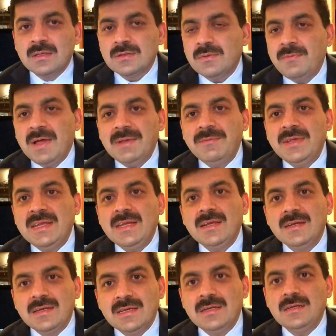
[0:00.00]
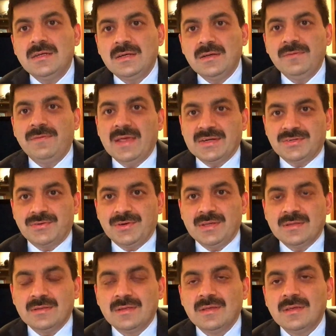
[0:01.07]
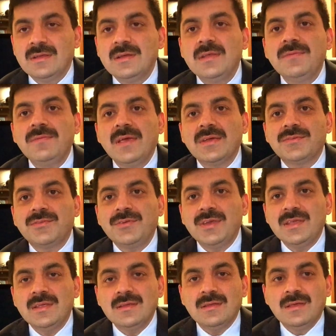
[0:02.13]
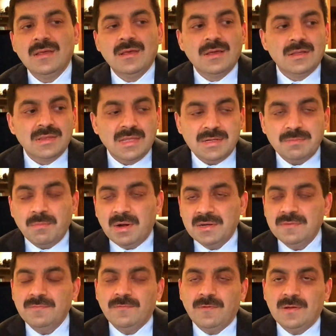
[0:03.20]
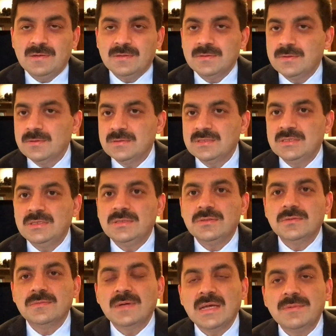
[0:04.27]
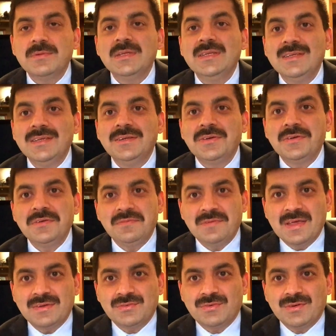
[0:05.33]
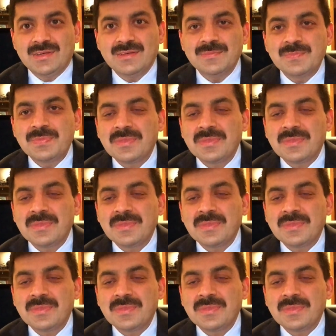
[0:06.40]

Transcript: So why we need refactoring? refactoring that Martin Fowler goes into why we need refactoring.